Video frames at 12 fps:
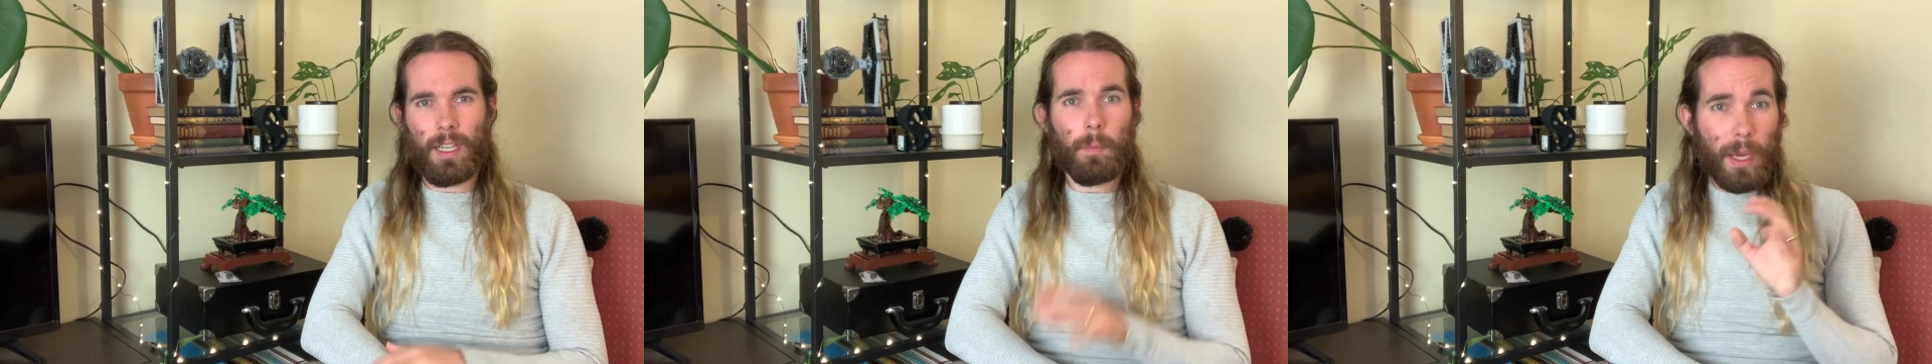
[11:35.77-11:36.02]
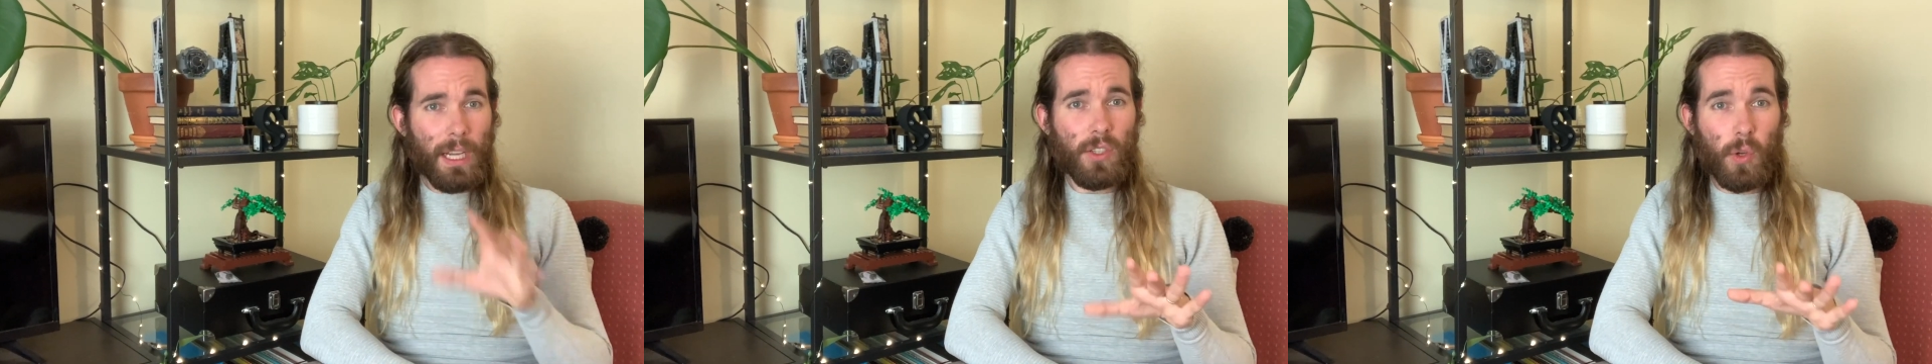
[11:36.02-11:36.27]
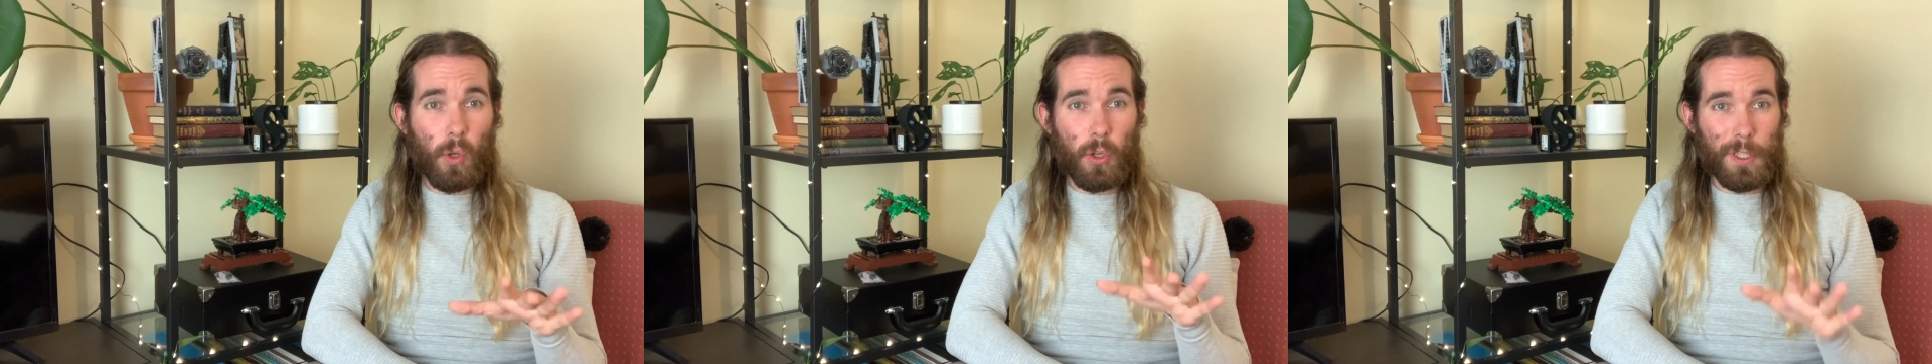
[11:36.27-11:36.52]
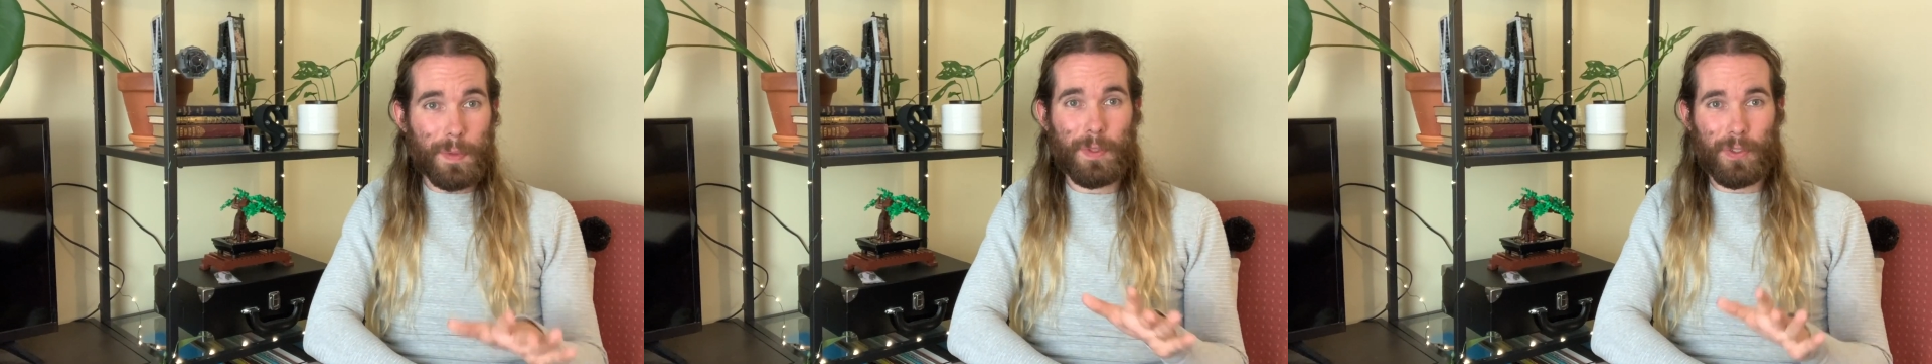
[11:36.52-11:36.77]
And make sure you're
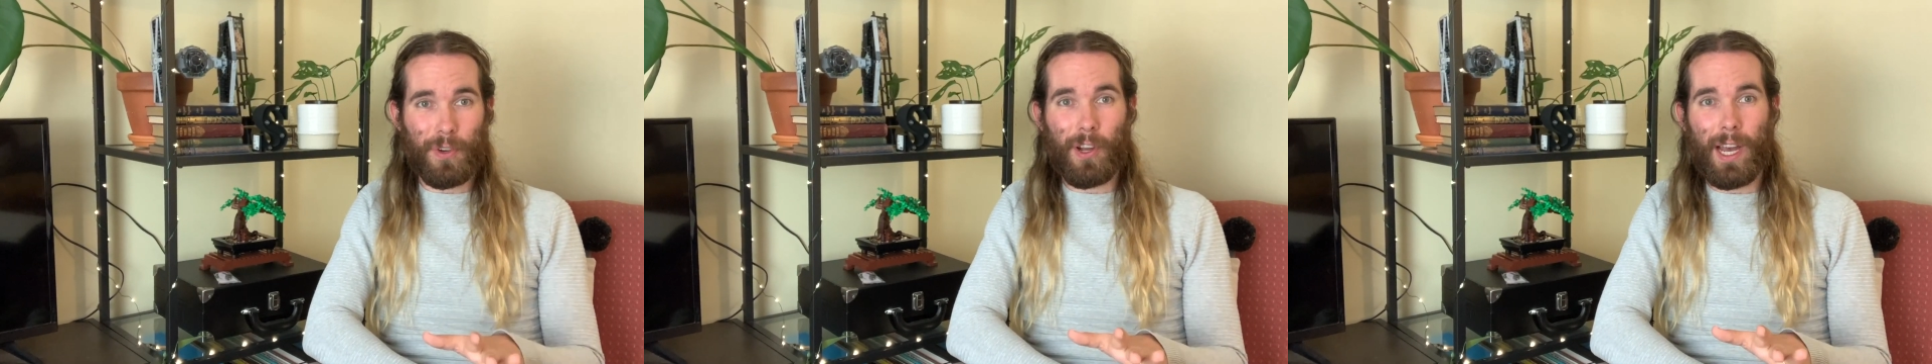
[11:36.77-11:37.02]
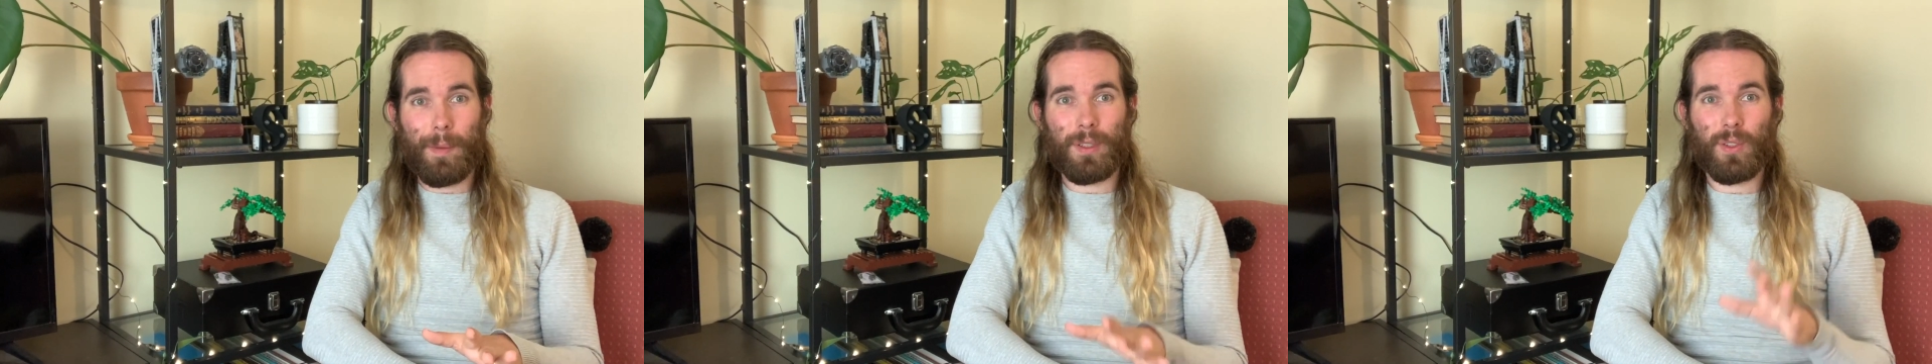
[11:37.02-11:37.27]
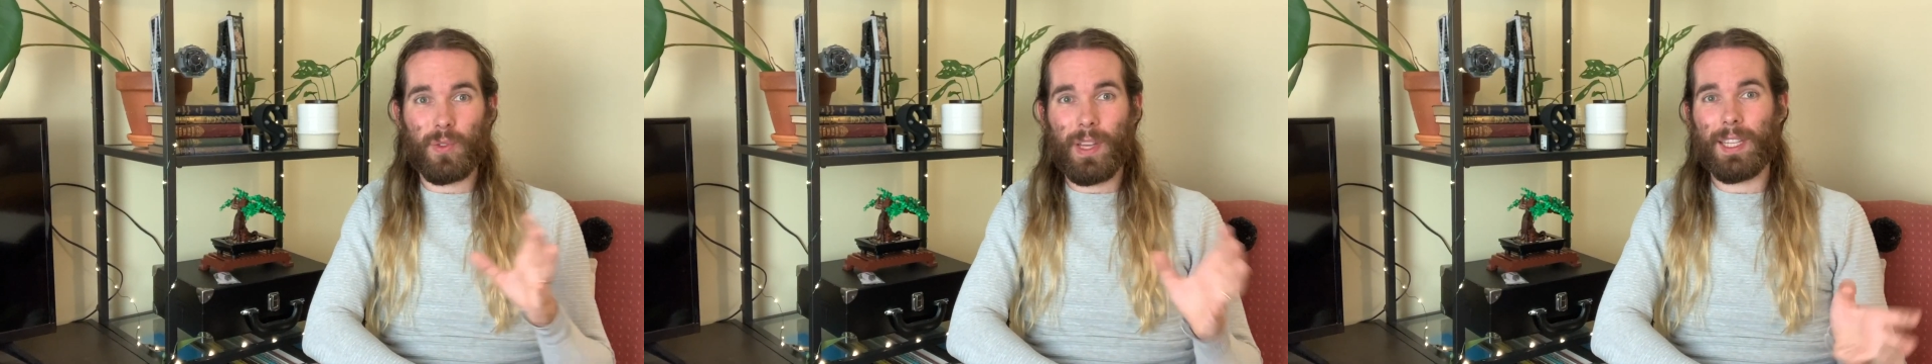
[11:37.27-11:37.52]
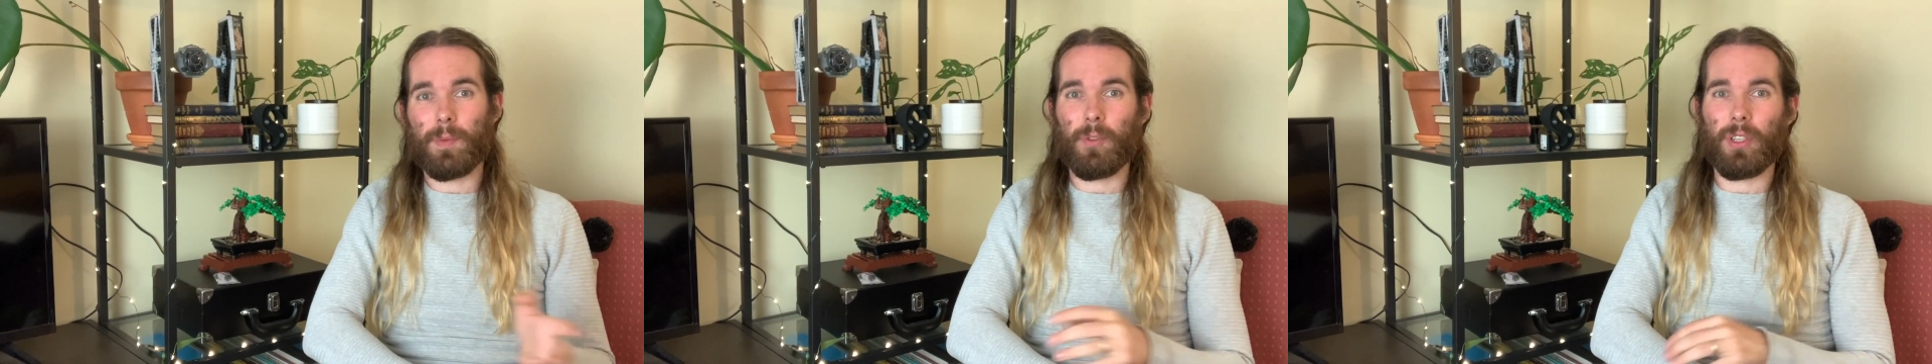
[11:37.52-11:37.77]
subscribed to
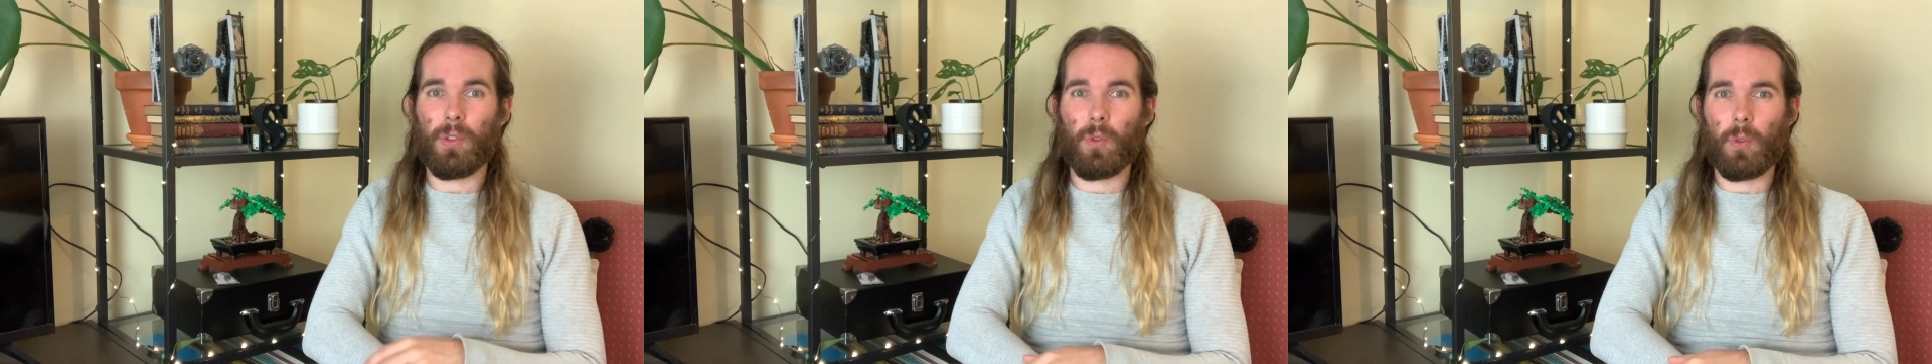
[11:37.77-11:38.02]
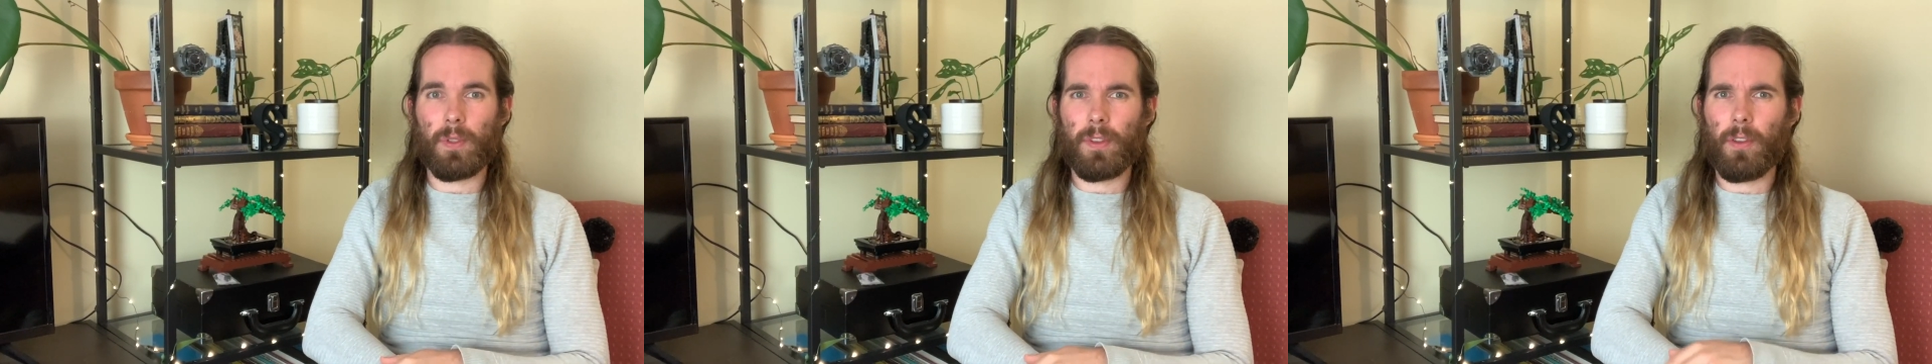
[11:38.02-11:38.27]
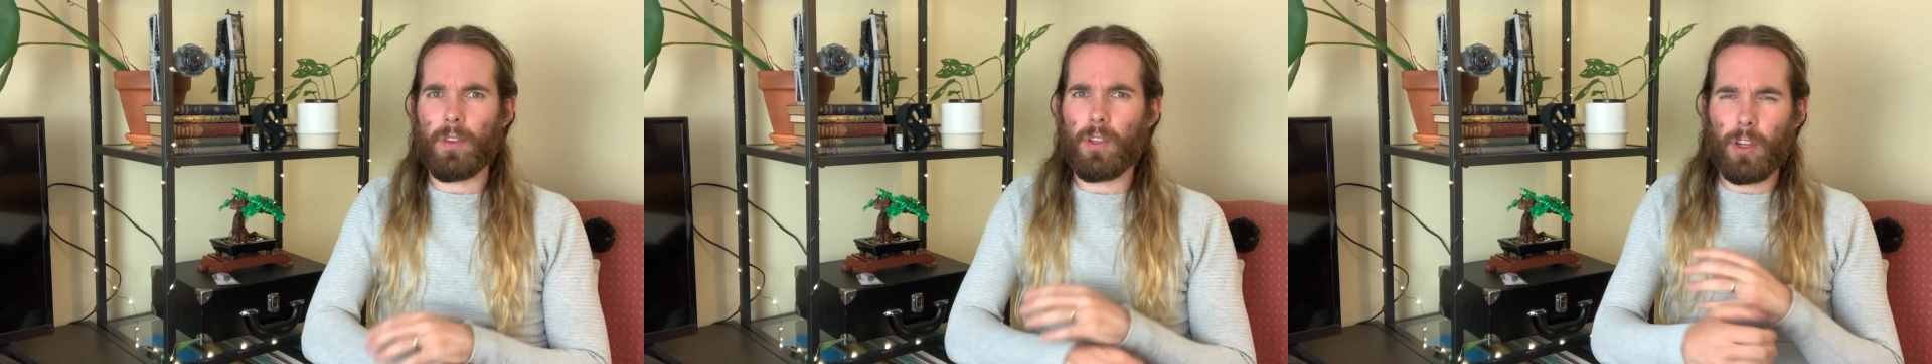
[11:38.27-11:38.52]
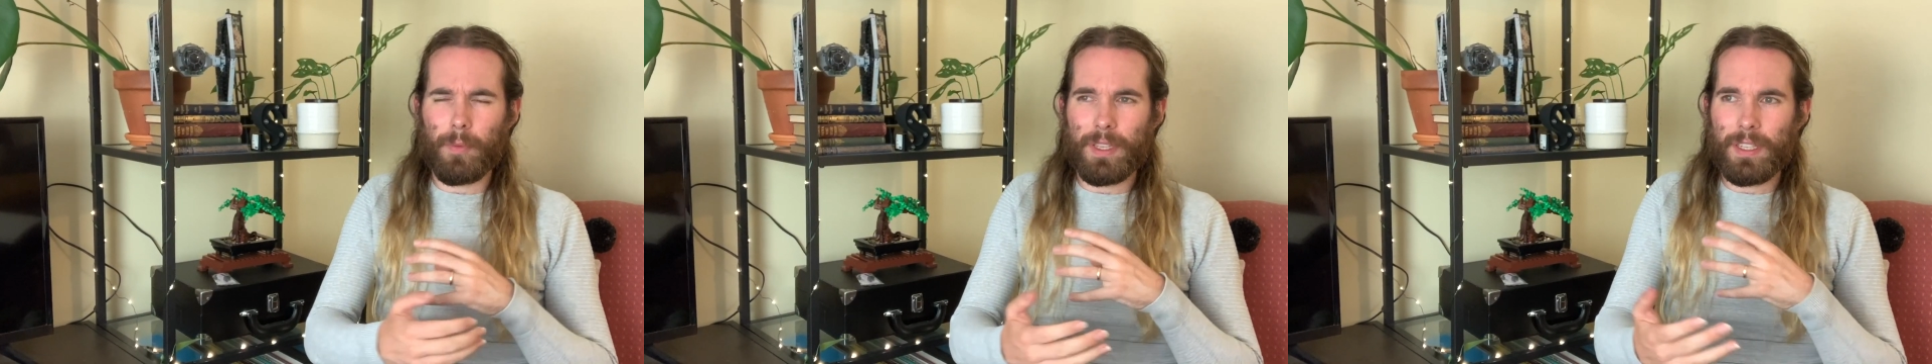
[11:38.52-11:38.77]
That's Pretty Cool so that you
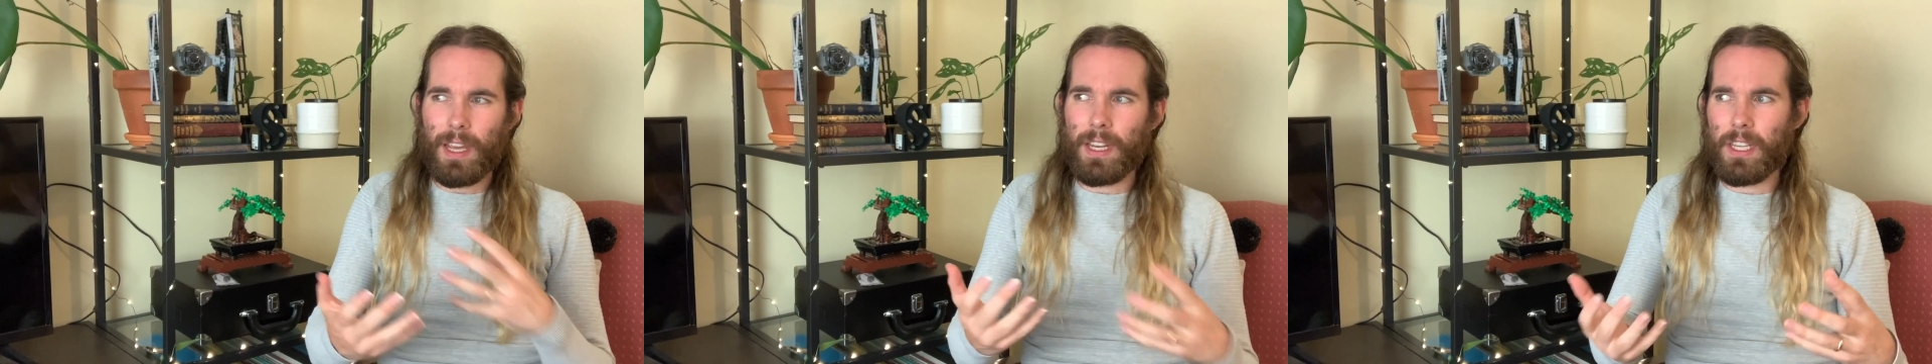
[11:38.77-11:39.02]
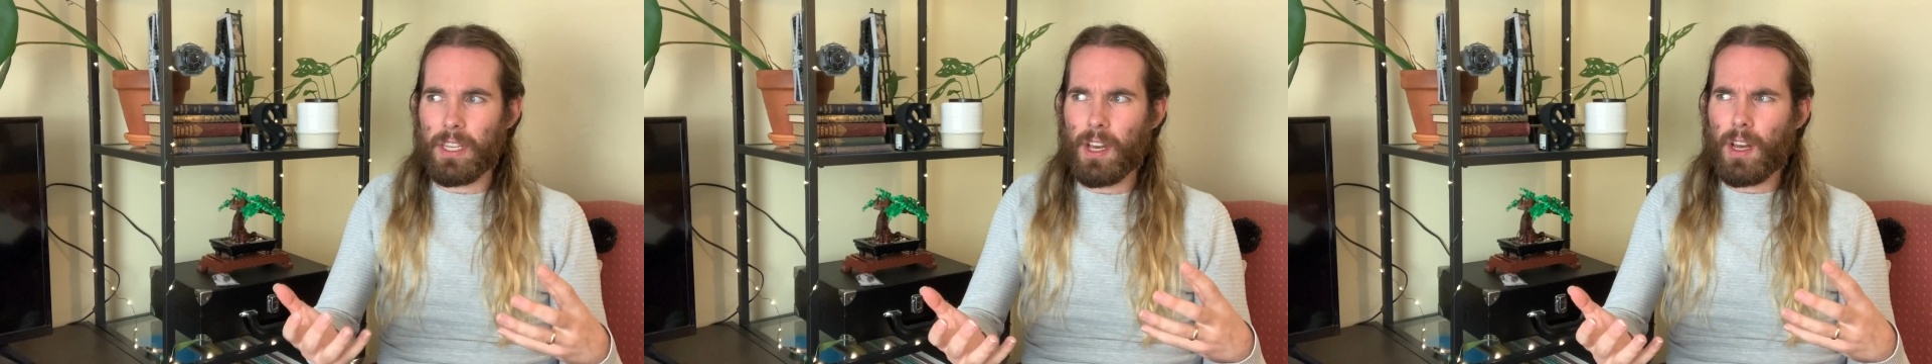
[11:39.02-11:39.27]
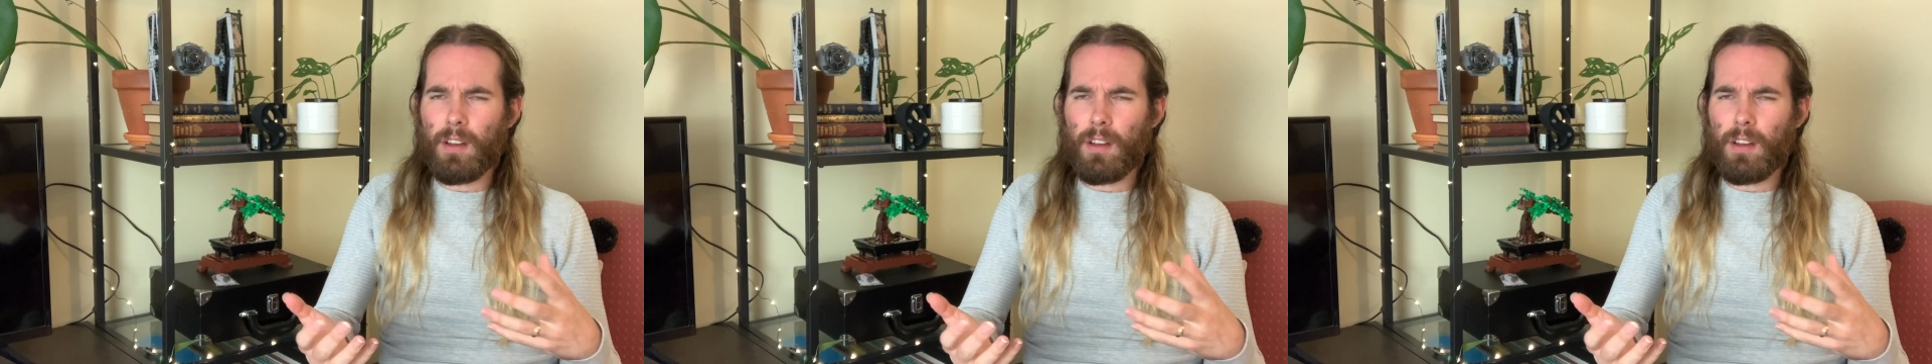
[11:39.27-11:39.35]
don't miss any